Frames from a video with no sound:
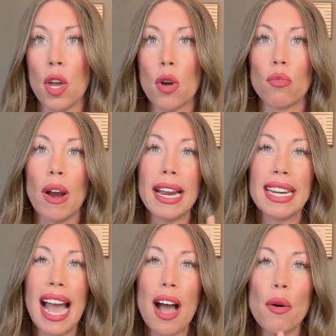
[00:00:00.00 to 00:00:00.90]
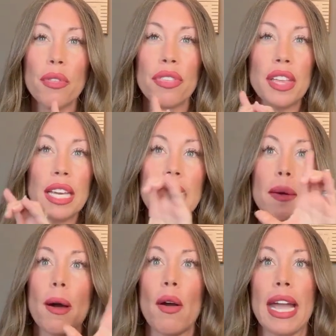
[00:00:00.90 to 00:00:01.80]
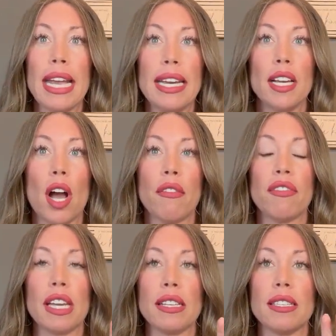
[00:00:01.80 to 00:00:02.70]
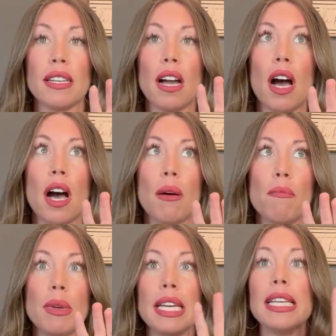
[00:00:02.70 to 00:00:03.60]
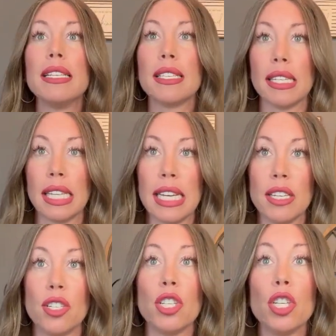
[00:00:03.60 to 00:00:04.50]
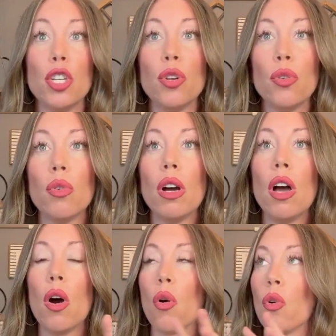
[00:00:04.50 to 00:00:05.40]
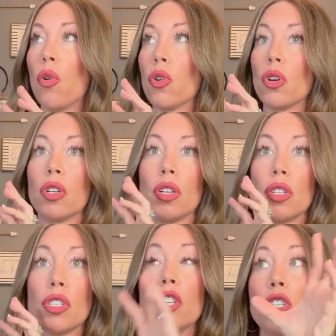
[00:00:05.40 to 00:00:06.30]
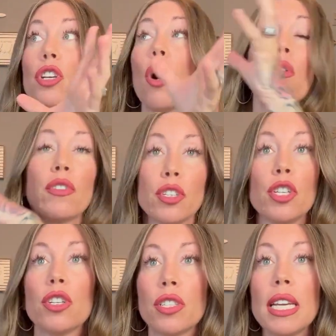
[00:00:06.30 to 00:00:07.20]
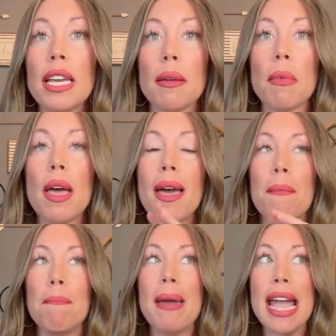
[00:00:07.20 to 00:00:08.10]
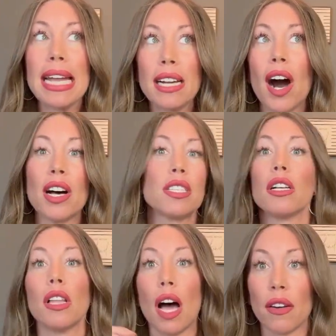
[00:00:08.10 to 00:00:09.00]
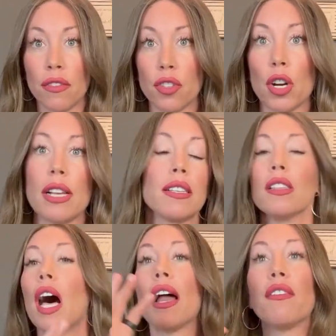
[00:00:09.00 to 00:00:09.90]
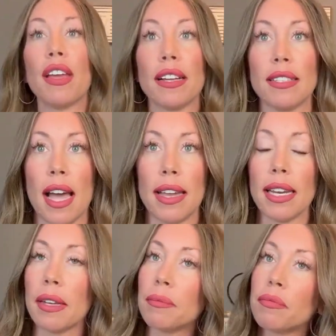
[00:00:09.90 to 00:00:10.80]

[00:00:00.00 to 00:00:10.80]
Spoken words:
Right now, thinking about handing off things that come easily to you or to over to your team may cause a lot of stress, a lot of anxiety.